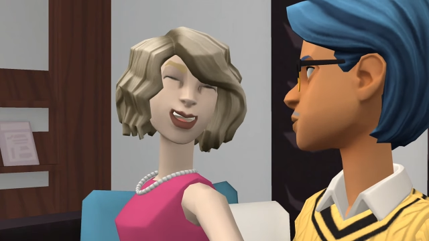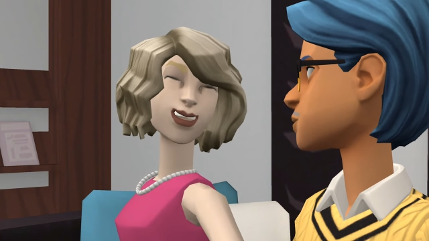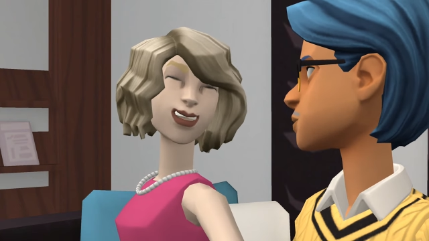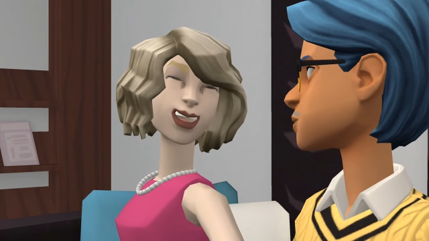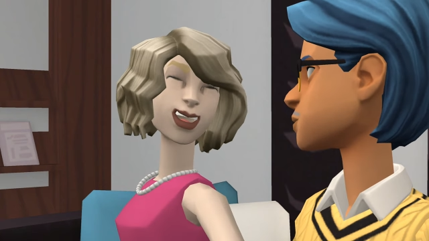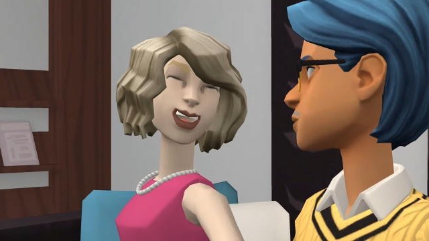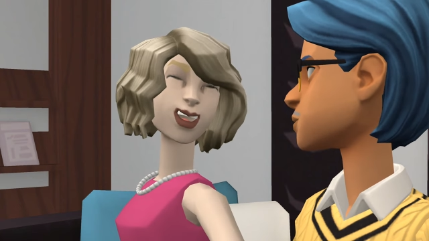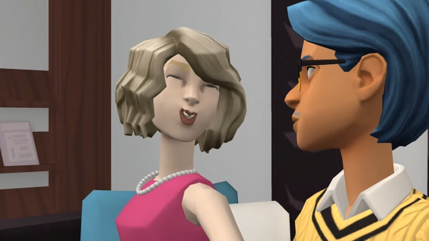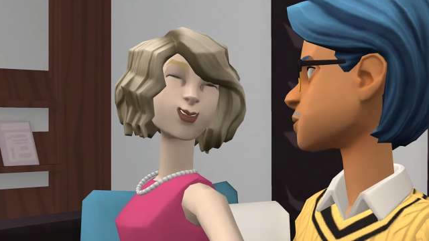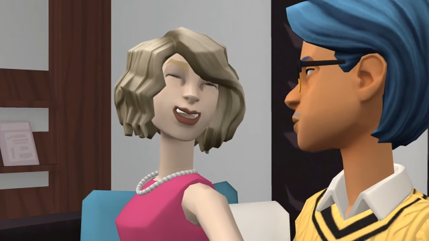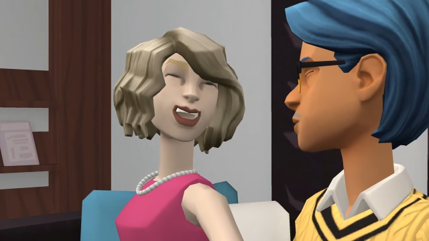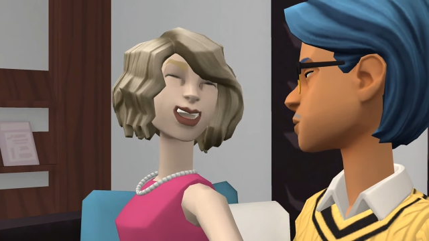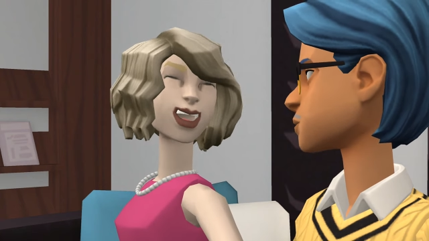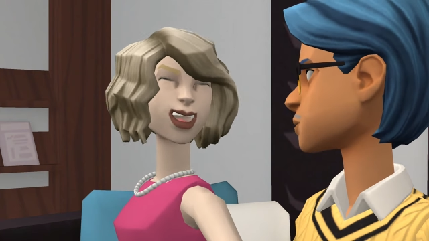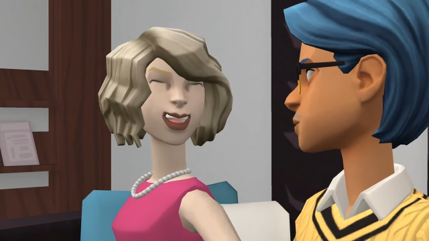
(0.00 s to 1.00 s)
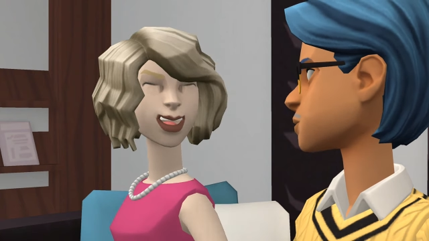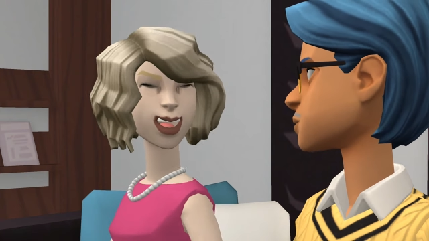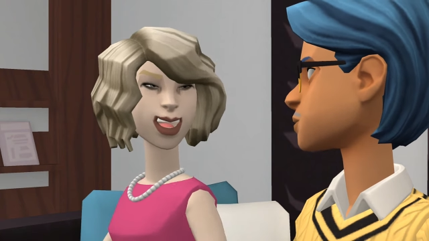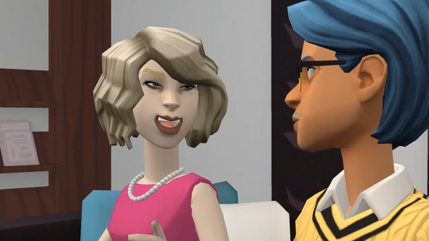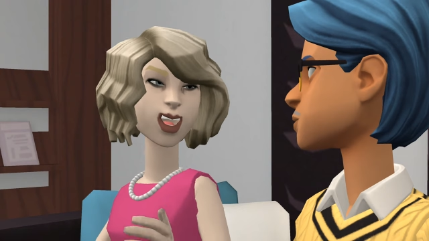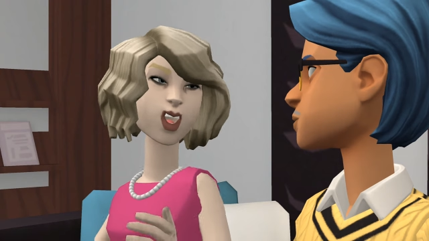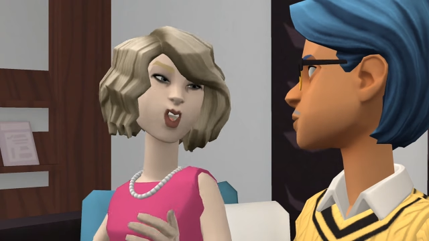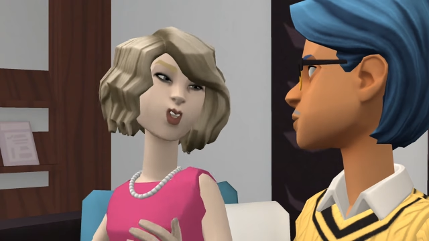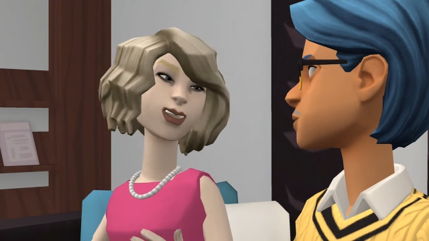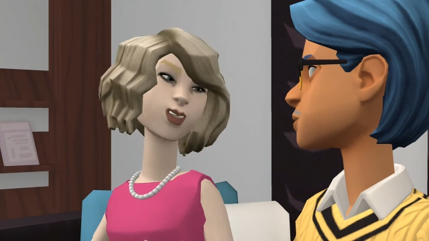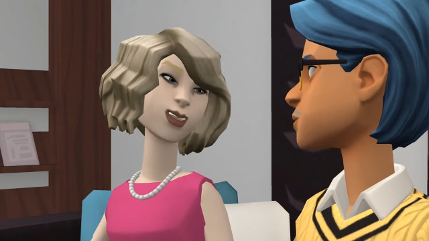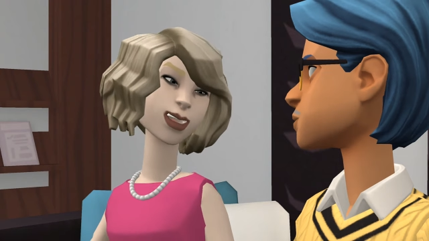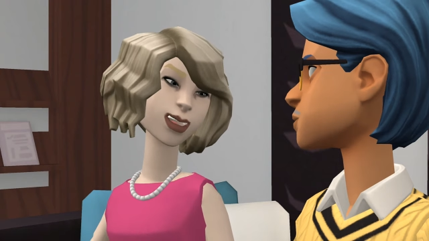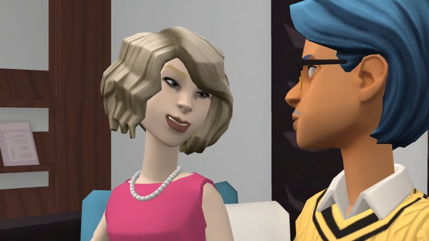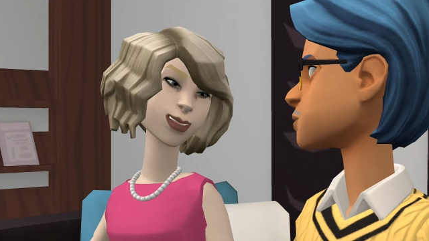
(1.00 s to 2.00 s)
Speaker 1: is afraid to be released down
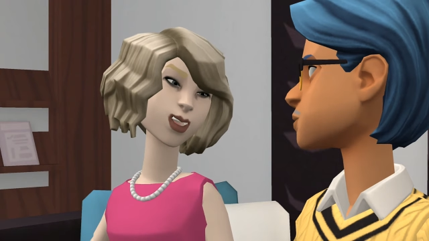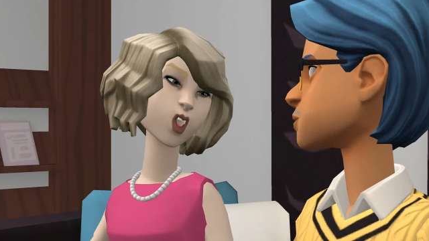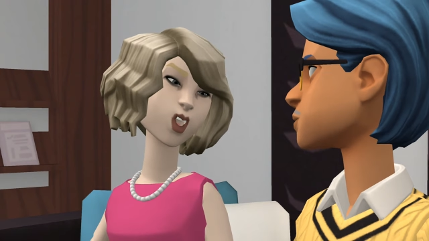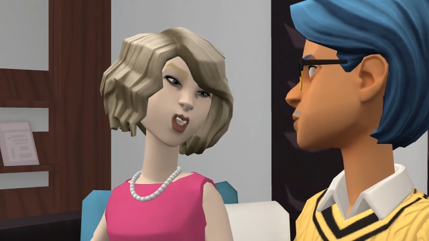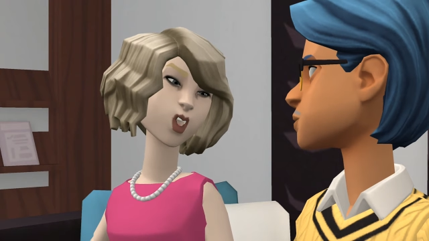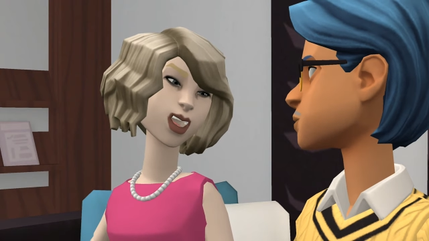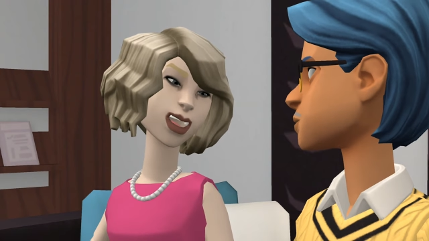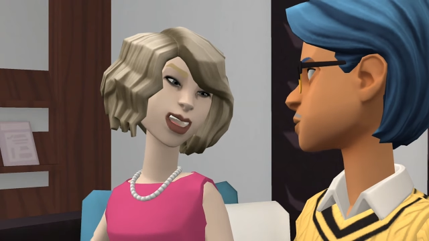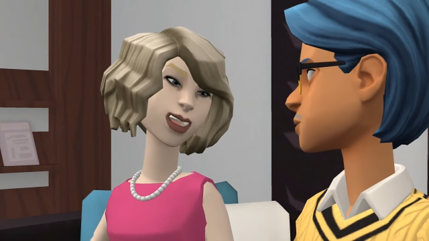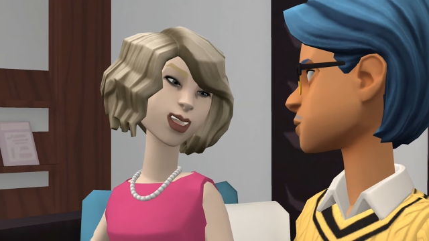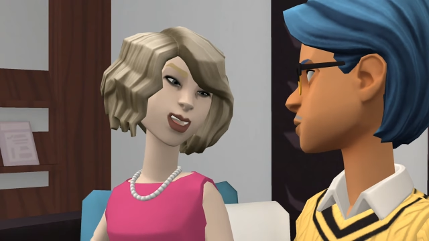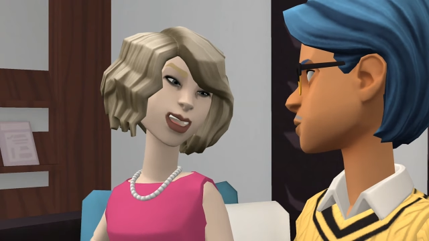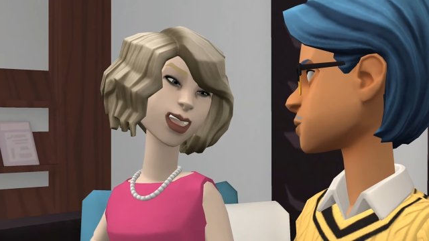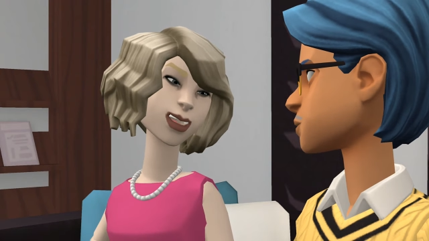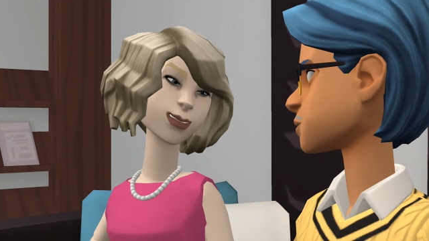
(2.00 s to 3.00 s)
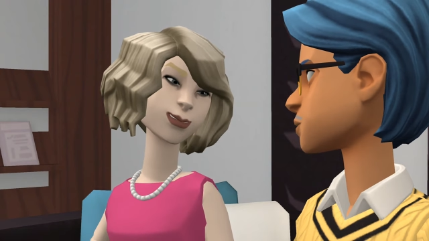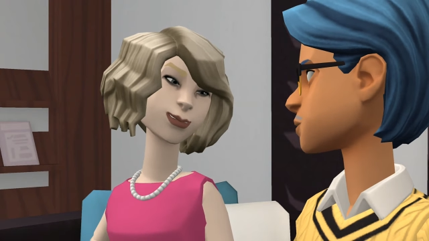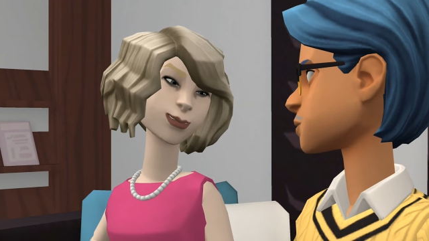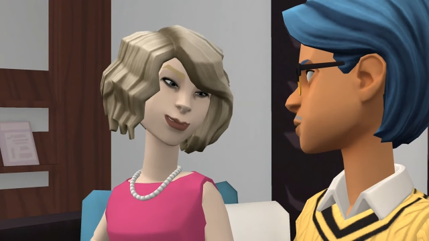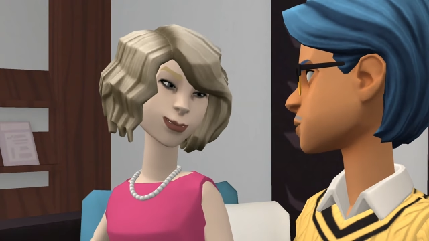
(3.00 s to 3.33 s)
so as not to get dirty.